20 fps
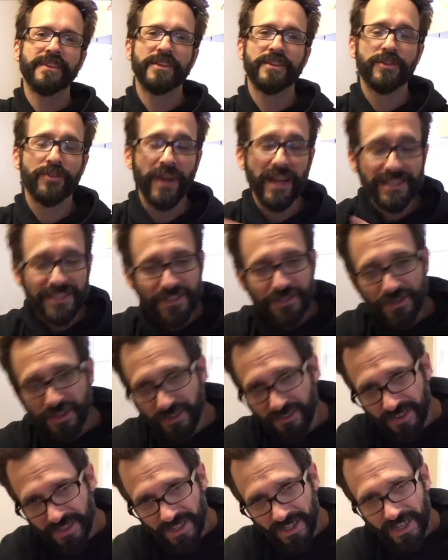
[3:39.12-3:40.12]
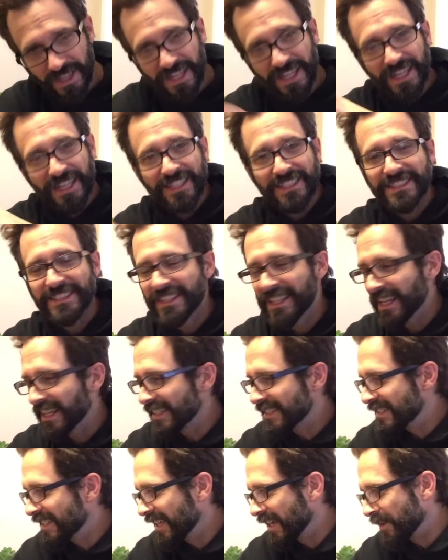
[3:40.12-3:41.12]
crazy trivia is
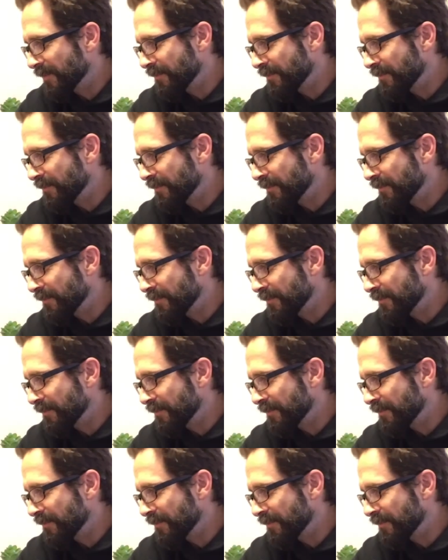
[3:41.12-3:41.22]
that